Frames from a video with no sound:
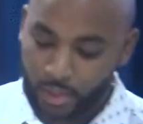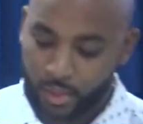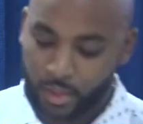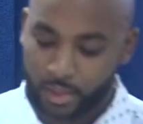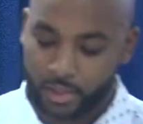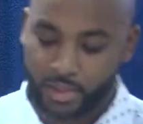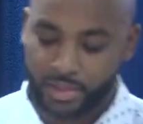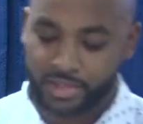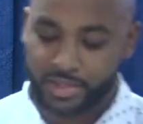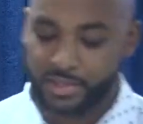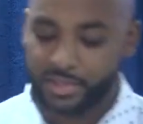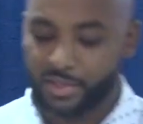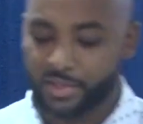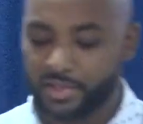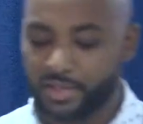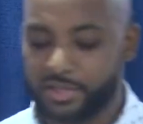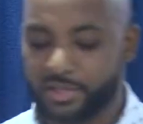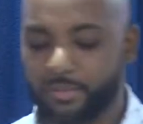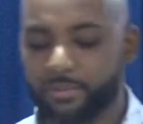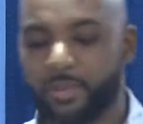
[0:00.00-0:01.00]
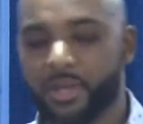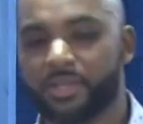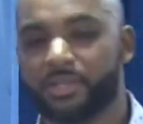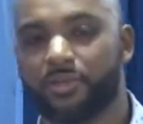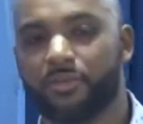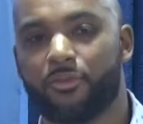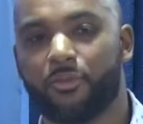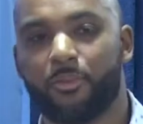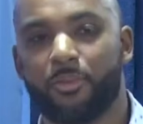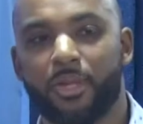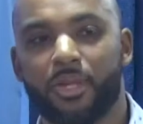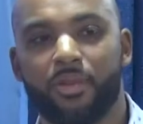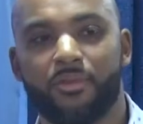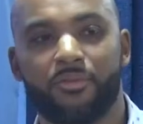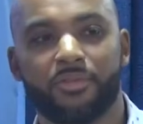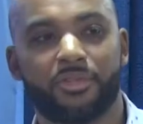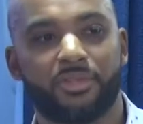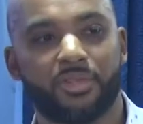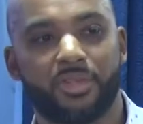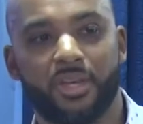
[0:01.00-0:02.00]
This isn't just a message for
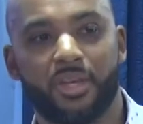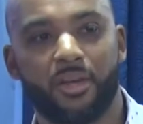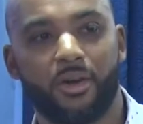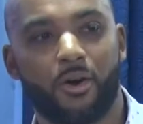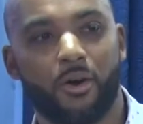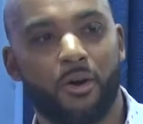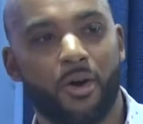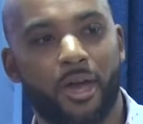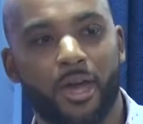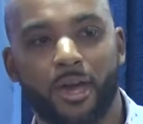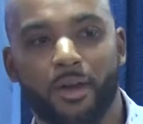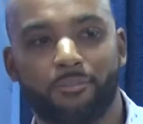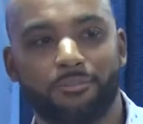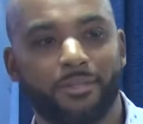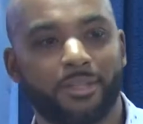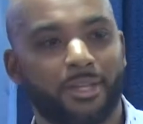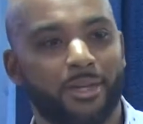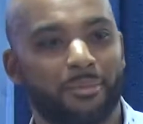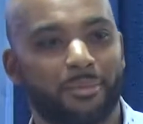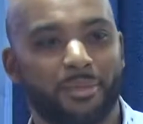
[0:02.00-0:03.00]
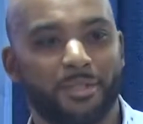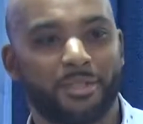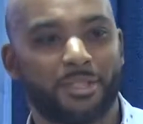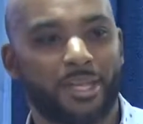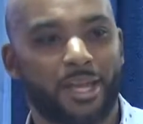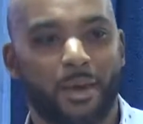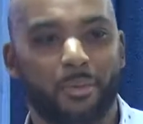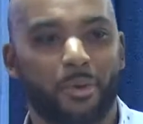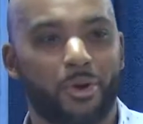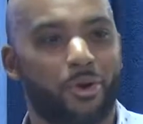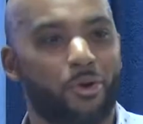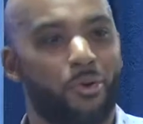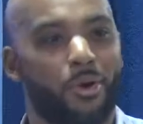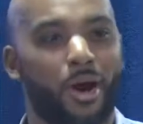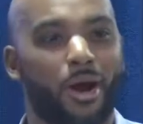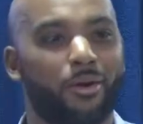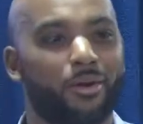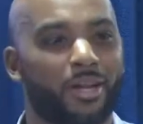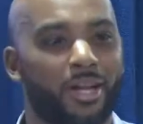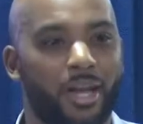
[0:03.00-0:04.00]
believers to get all amped up and say, I'm going to go
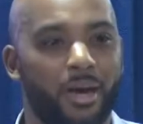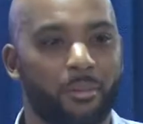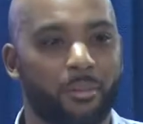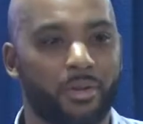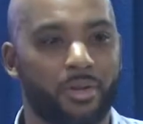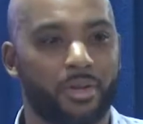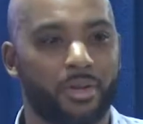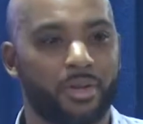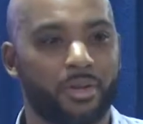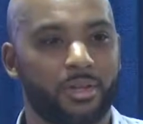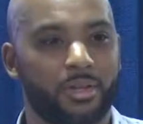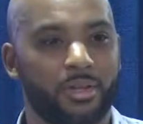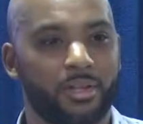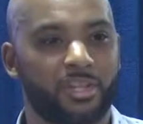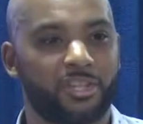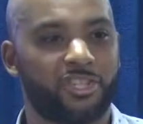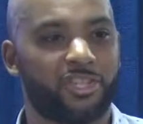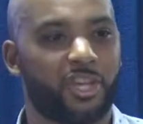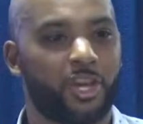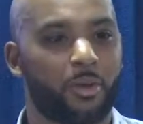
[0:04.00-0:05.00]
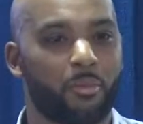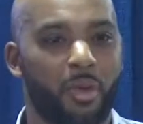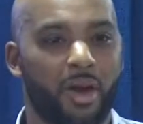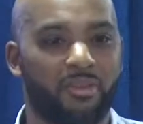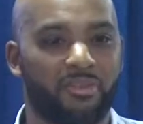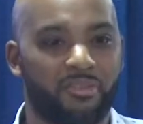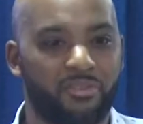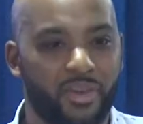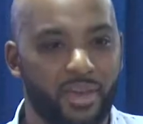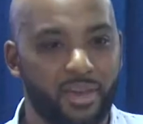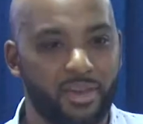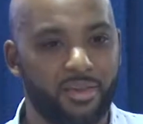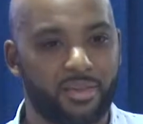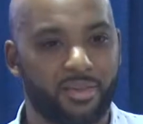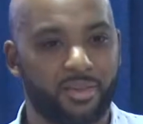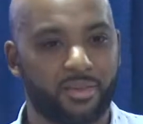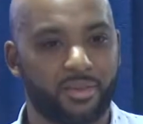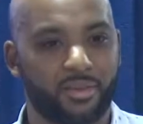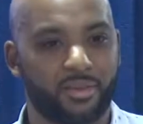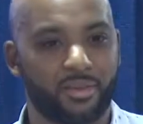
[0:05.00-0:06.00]
out and I'm going to share my
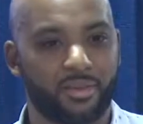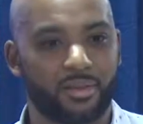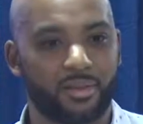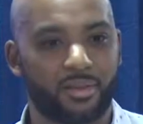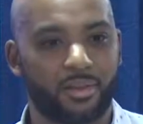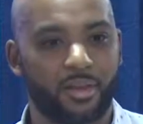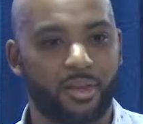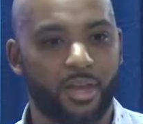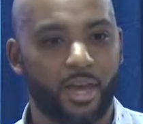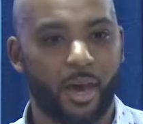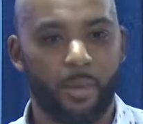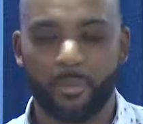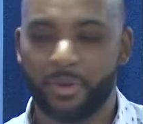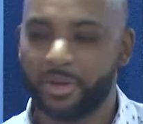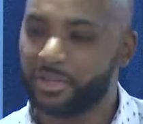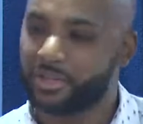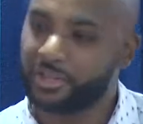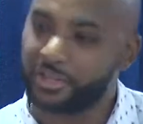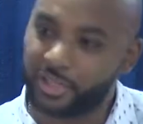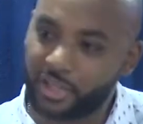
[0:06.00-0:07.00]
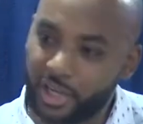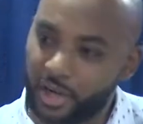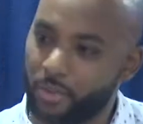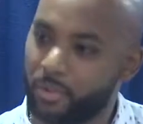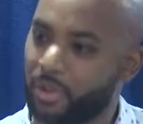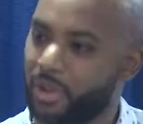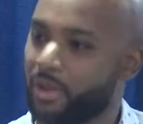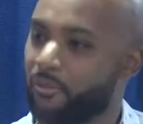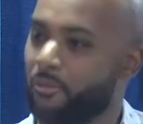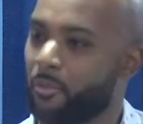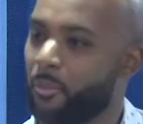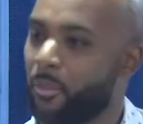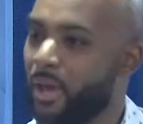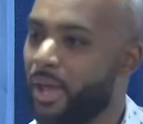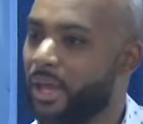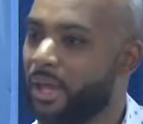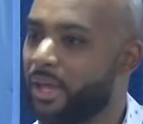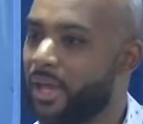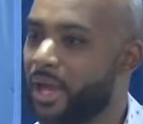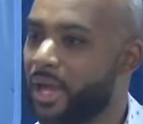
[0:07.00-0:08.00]
faith. I'm going to share with
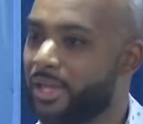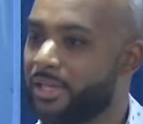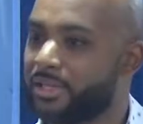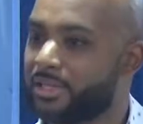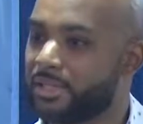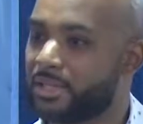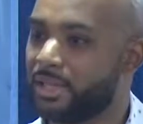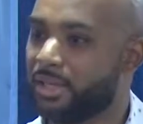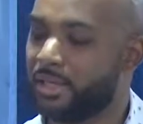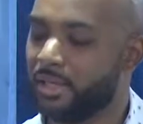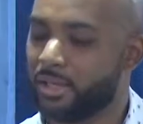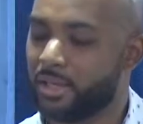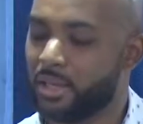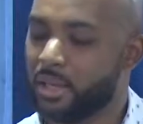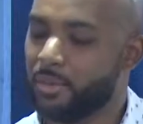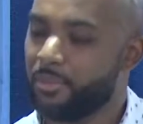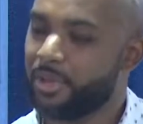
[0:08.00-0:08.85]
everybody I see.